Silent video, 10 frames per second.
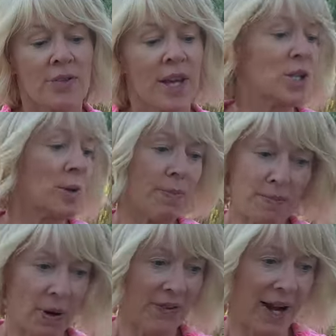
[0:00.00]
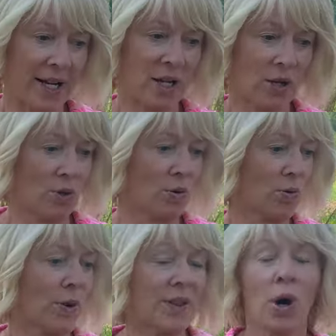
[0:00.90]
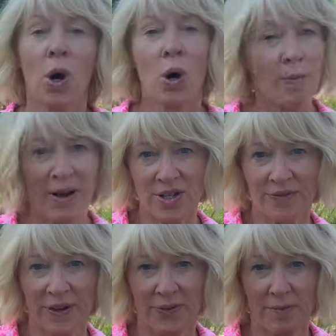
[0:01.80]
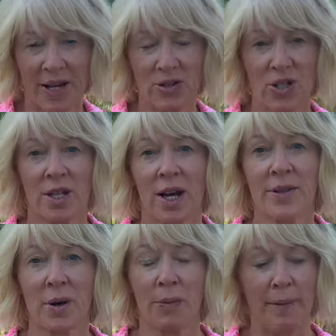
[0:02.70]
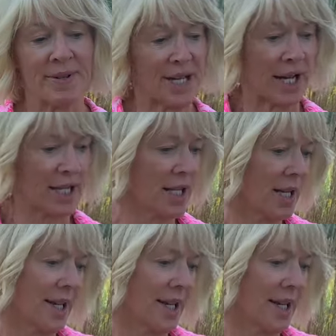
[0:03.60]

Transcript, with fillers: they should be providing you with a whole bunch of information on their website